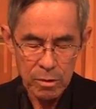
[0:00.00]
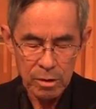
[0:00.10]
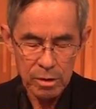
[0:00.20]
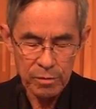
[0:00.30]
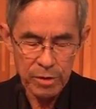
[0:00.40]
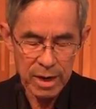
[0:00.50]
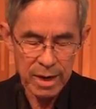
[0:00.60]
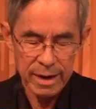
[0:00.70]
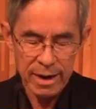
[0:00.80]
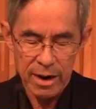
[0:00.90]
of
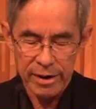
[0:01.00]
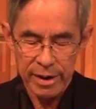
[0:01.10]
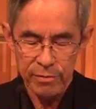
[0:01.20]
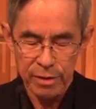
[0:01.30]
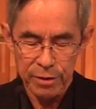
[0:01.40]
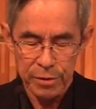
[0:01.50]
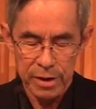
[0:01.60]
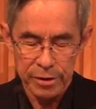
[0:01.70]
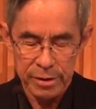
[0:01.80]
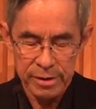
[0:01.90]
God, our Heavenly
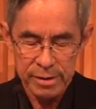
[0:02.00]
Father,